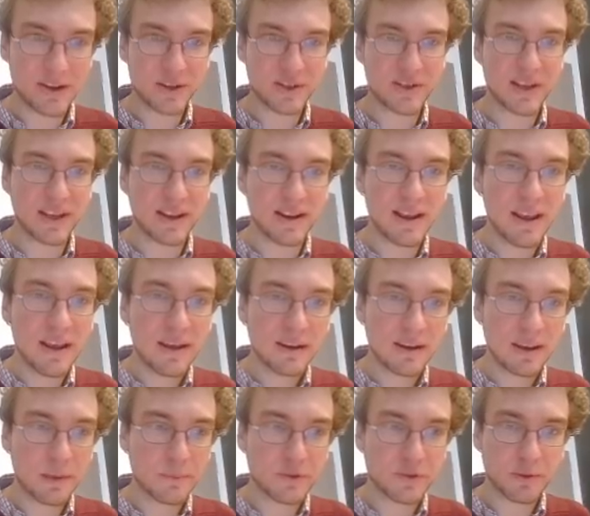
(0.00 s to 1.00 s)
I just said,
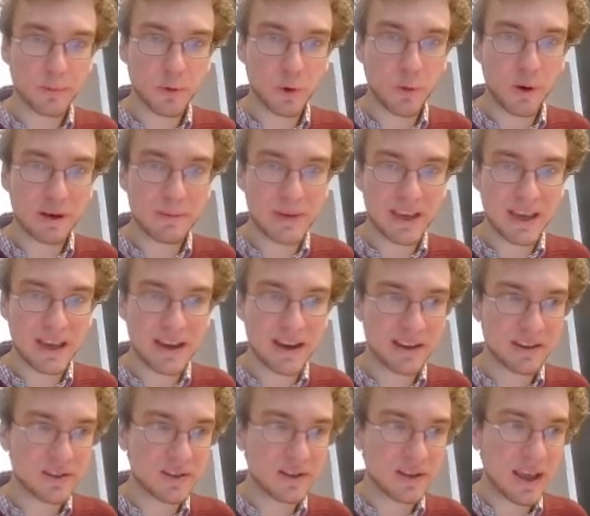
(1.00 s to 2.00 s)
comes from quantum
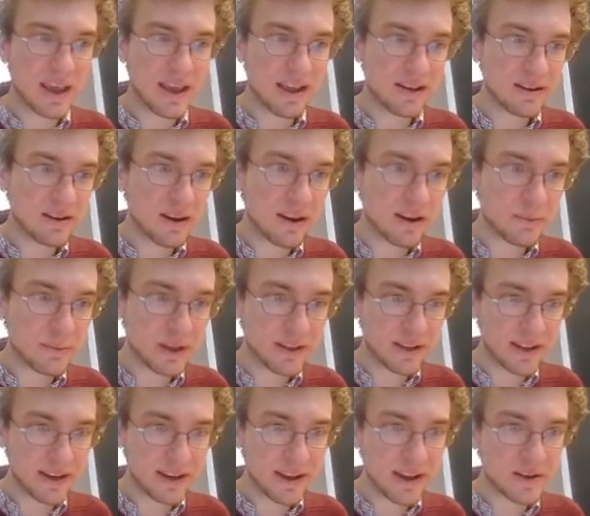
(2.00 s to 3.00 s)
mechanics and
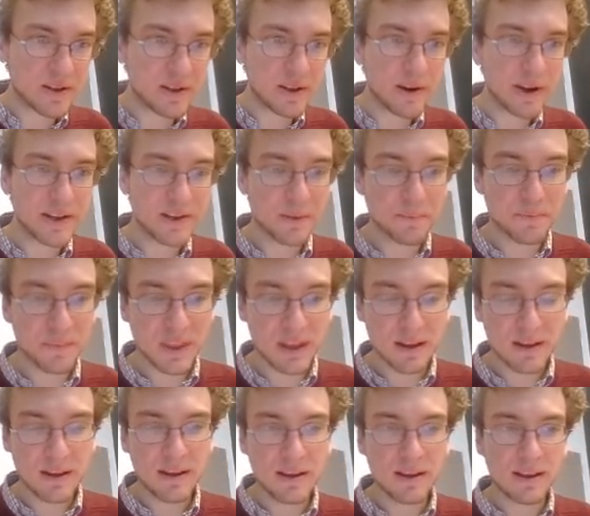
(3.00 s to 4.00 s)
non-abelian gauge theories.
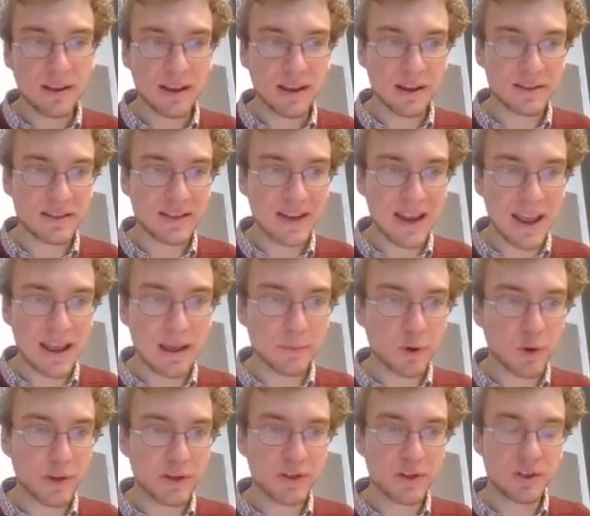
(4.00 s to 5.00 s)
Today
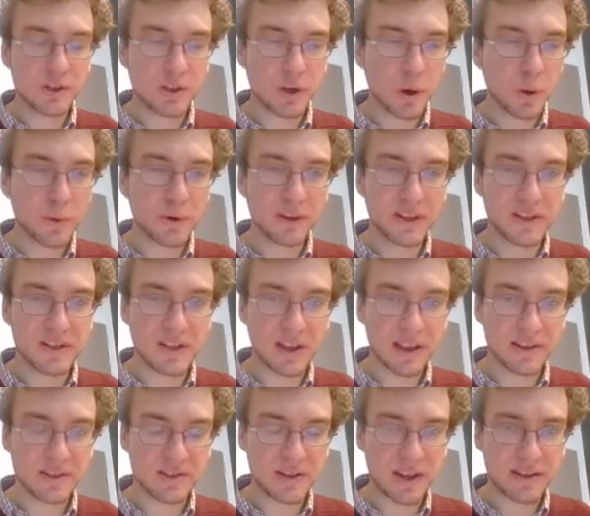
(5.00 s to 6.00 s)
I'm going to totally
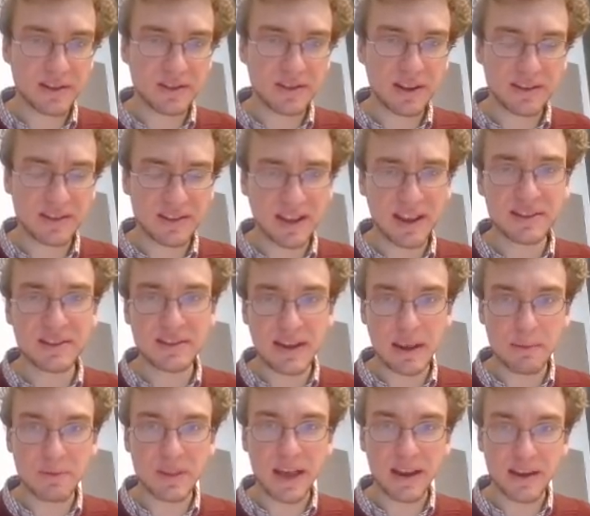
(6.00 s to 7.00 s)

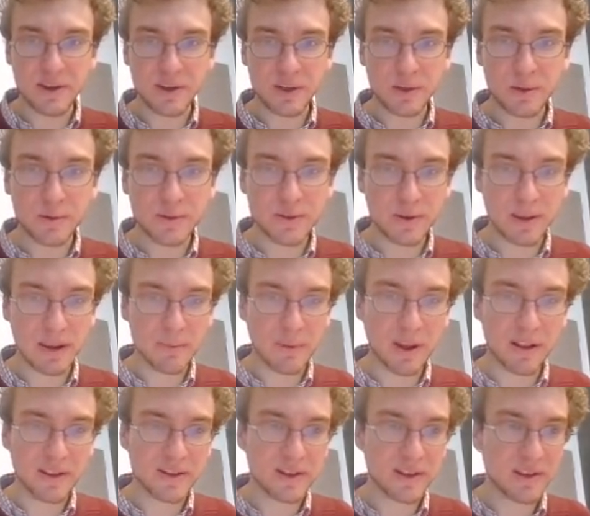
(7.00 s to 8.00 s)
sidestep that issue, so I
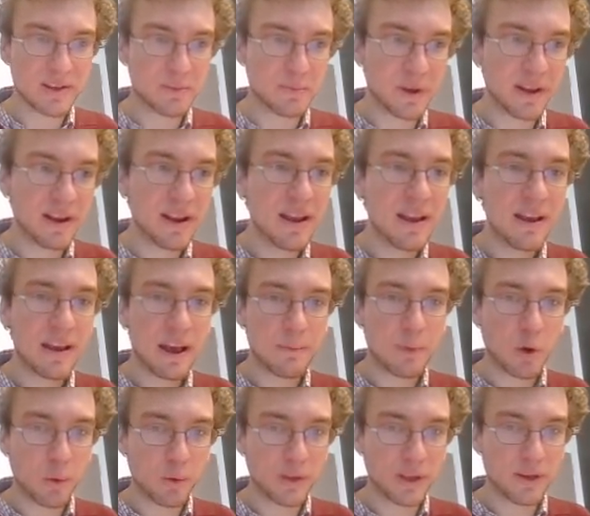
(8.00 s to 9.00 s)
apologize, but
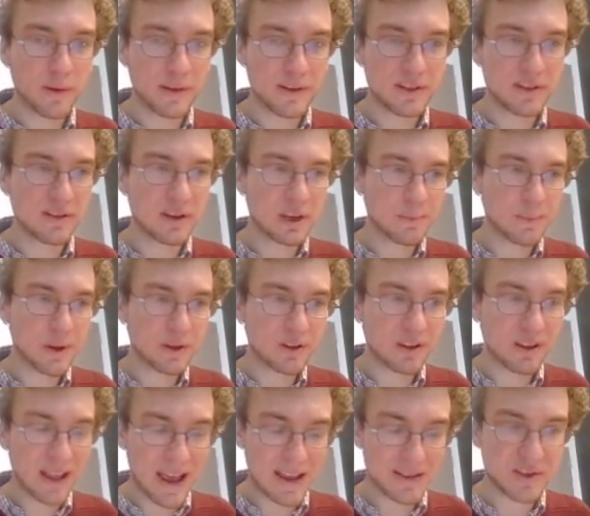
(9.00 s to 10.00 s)
I'm only going to talk about
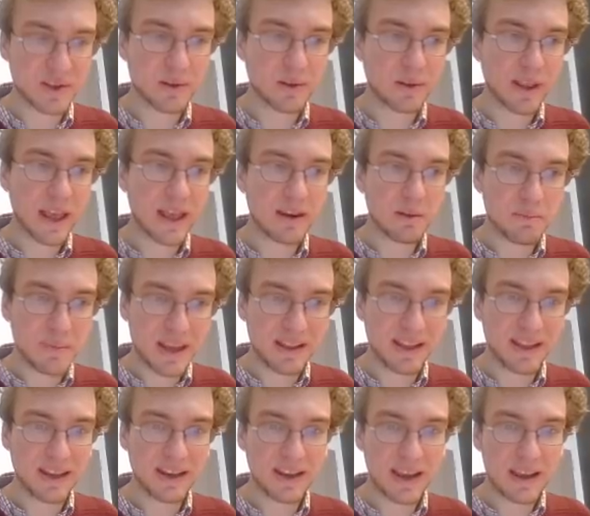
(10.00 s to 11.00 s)
classical and
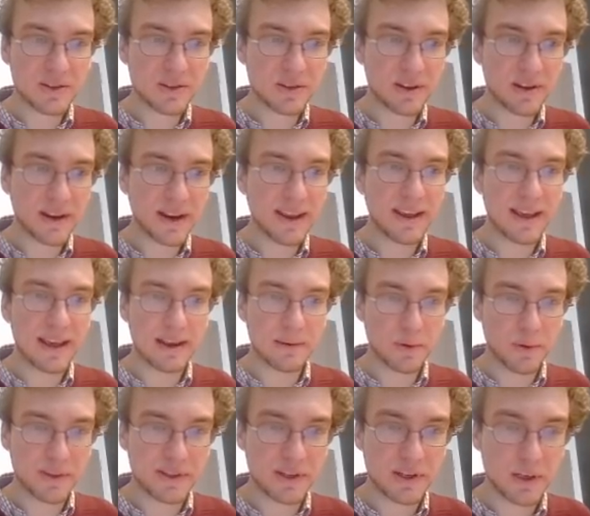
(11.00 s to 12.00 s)
abelian gauge theory, and
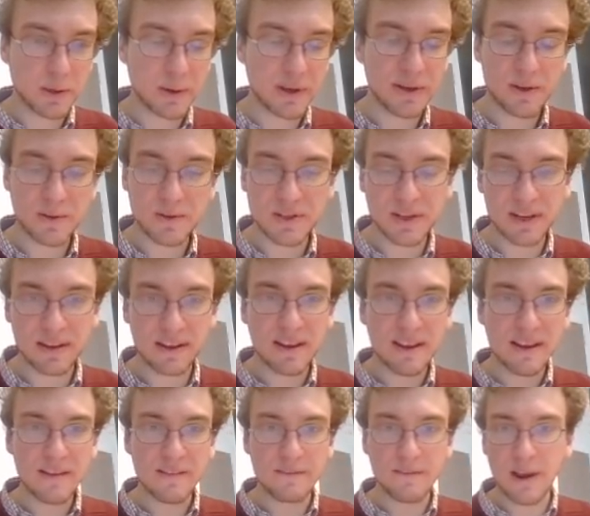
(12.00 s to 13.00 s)
I'm going to do it
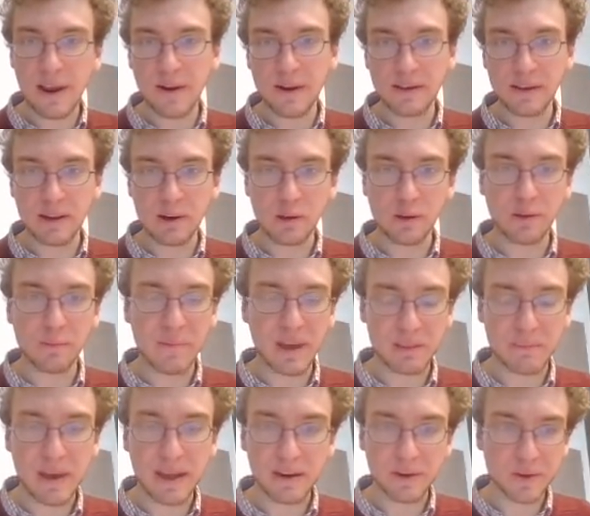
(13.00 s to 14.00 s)
using very little
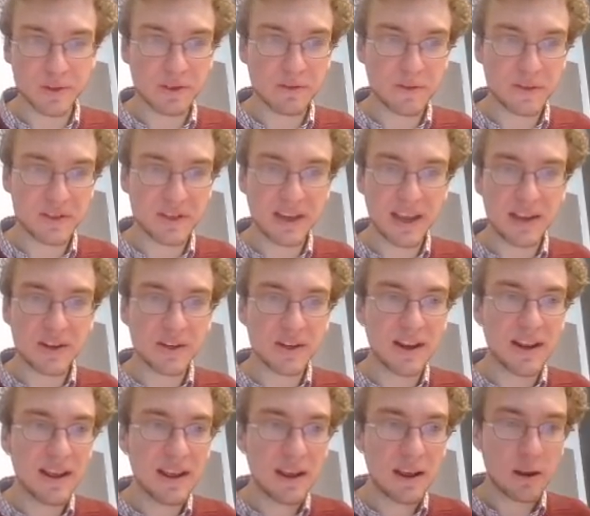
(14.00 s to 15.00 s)
mathematical
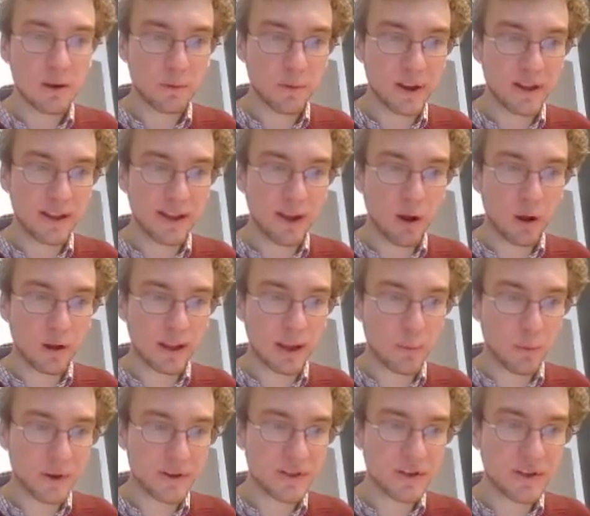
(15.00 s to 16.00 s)
sophistication. Really, all I
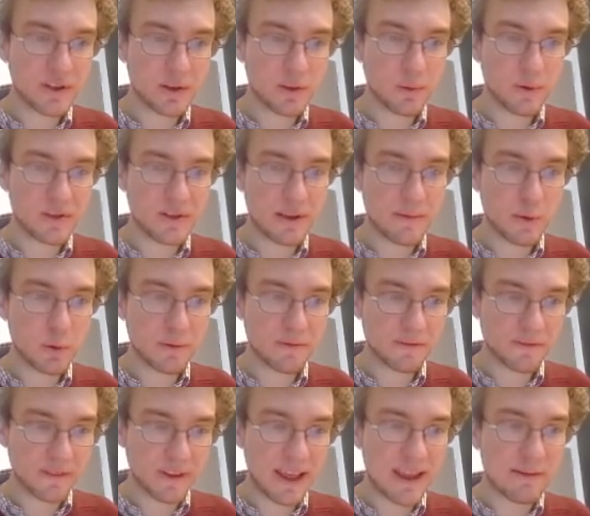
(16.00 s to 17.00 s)
want to do is give you a
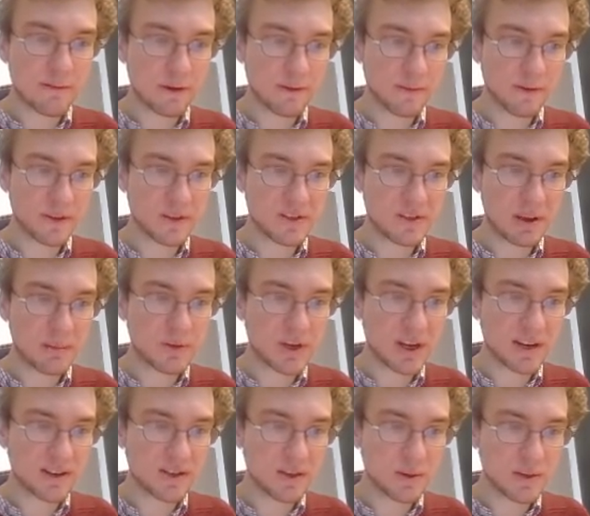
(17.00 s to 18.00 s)
flavor for the
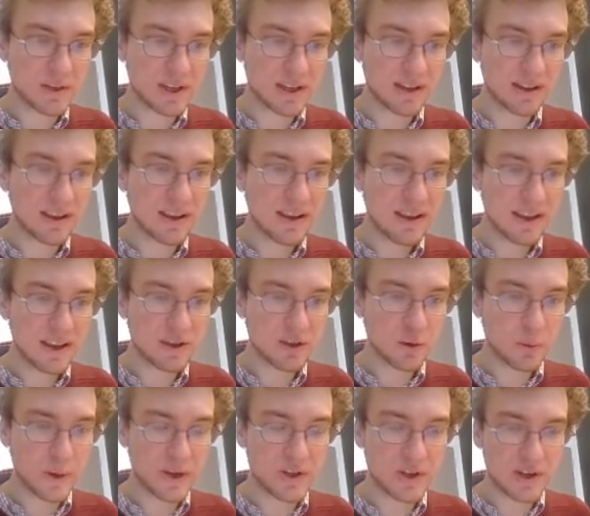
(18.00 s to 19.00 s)
subject using
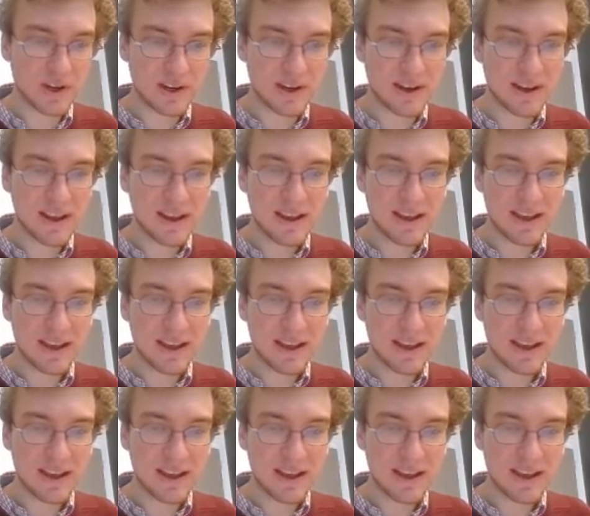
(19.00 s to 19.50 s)
intuition,